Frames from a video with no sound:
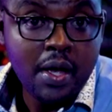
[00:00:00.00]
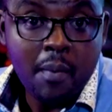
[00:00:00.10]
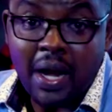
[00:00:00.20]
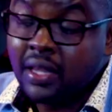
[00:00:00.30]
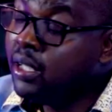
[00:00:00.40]

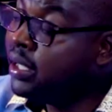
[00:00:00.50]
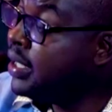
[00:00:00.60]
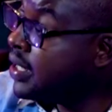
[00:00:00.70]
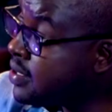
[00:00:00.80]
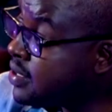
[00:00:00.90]
But I think,
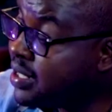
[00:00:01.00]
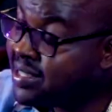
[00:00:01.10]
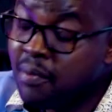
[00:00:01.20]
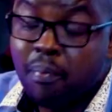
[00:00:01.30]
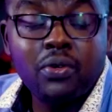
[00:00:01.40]
yes, it's
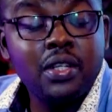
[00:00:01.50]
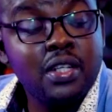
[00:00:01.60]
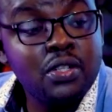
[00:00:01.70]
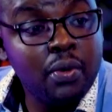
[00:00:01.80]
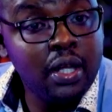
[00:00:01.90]
important
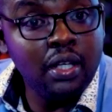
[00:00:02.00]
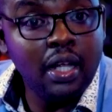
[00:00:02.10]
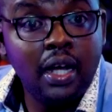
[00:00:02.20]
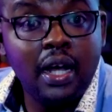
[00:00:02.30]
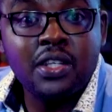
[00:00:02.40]
as well
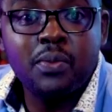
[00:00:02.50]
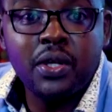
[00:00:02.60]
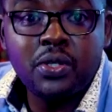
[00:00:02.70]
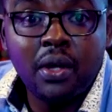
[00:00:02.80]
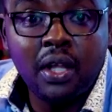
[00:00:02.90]
as
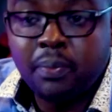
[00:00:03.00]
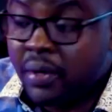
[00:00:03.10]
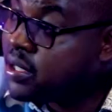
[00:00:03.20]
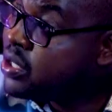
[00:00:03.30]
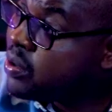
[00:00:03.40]
mental health
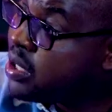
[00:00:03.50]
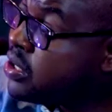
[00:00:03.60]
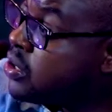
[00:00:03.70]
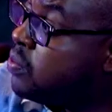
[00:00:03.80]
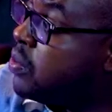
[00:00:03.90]
practitioners
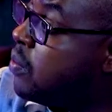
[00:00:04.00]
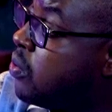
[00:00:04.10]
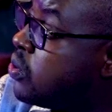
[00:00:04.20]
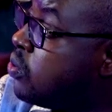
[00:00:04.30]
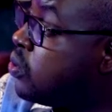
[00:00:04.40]
to be able
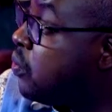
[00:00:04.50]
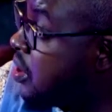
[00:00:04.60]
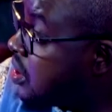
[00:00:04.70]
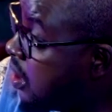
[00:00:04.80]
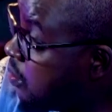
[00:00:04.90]
to
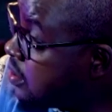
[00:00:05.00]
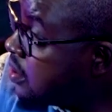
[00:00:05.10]
reach out.